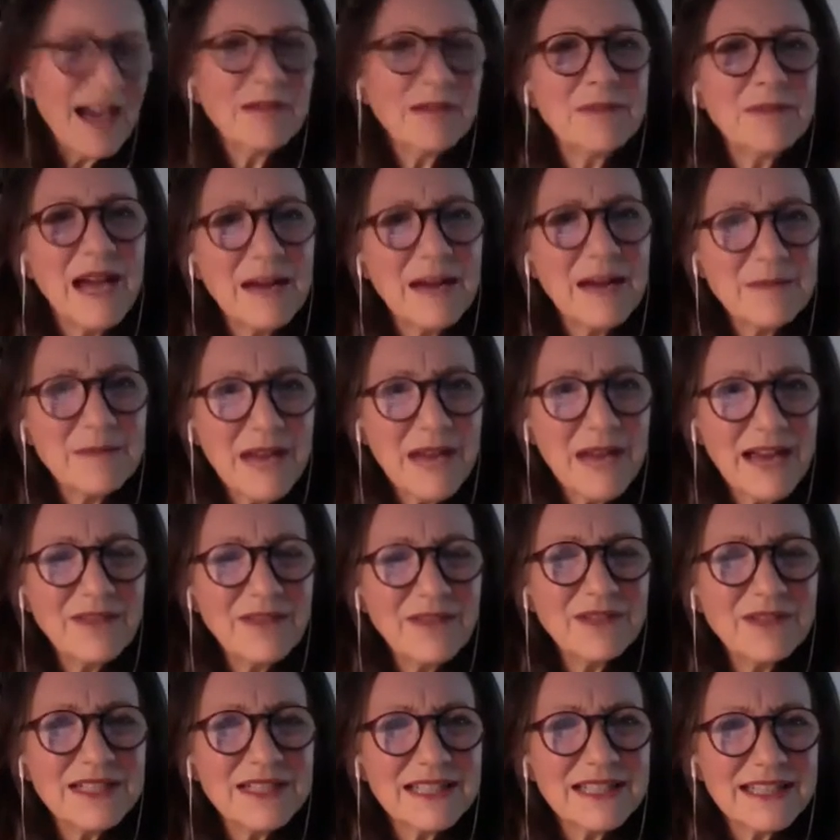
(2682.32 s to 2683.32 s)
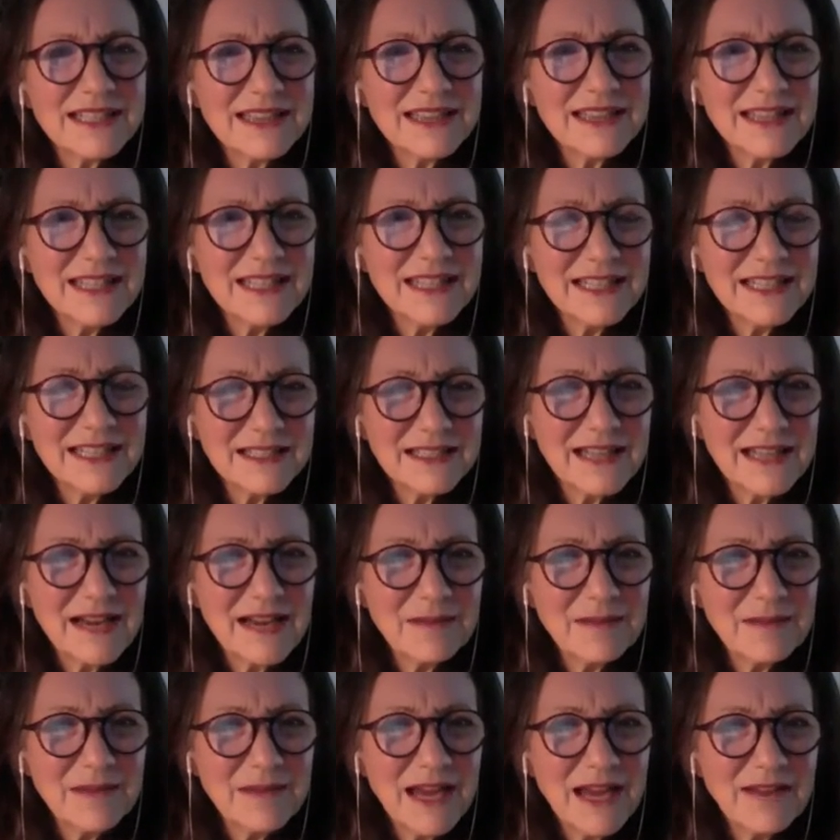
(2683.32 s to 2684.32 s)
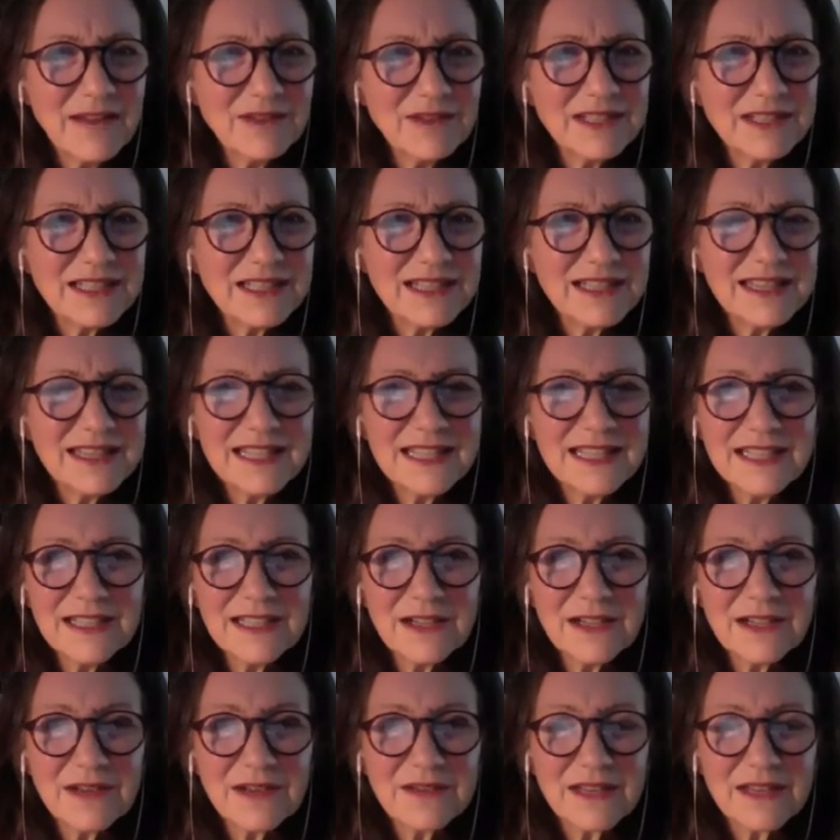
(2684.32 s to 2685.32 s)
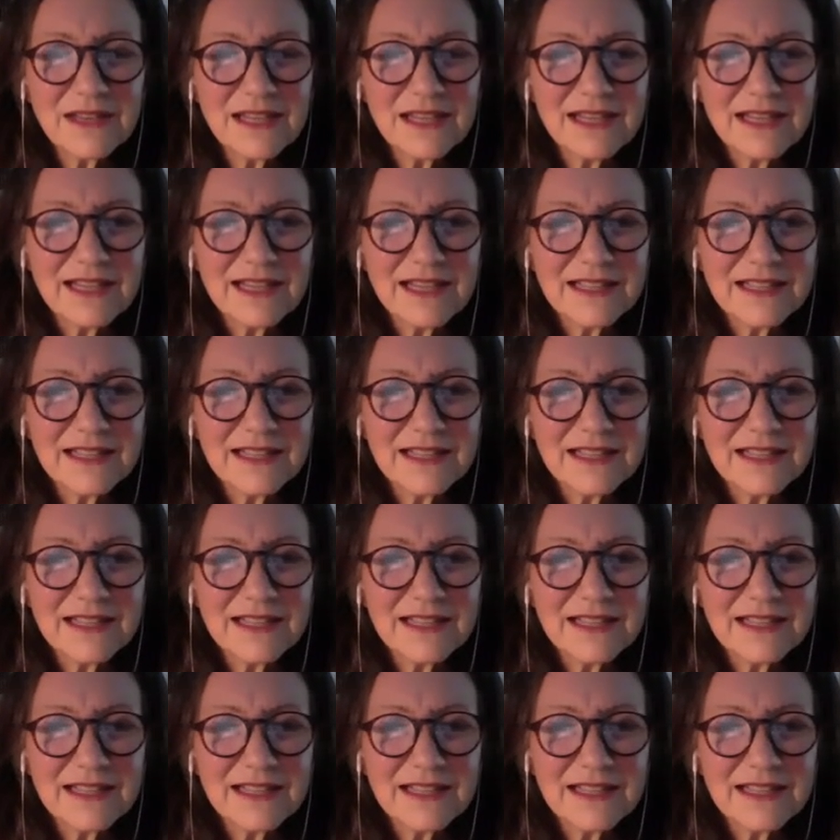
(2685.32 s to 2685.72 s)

I'm having to think on that.